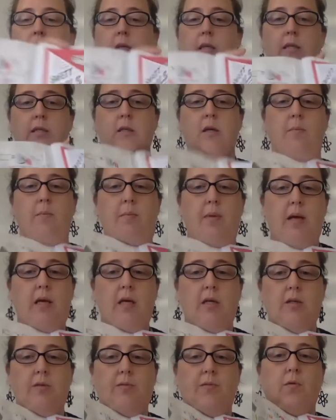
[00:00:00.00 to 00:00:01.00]
is on
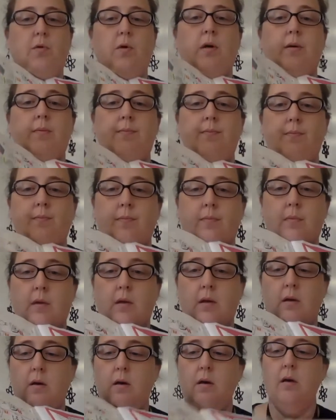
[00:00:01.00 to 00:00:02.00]
page 4,
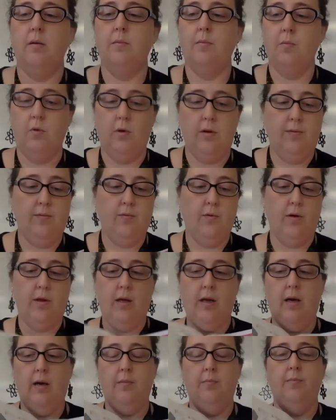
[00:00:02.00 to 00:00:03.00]
or the 4th
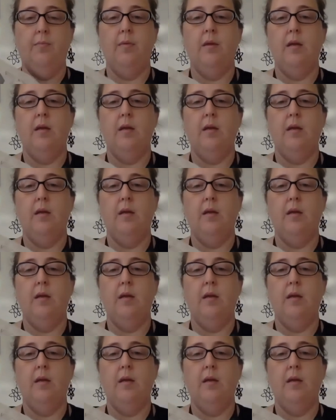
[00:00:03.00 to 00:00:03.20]
item,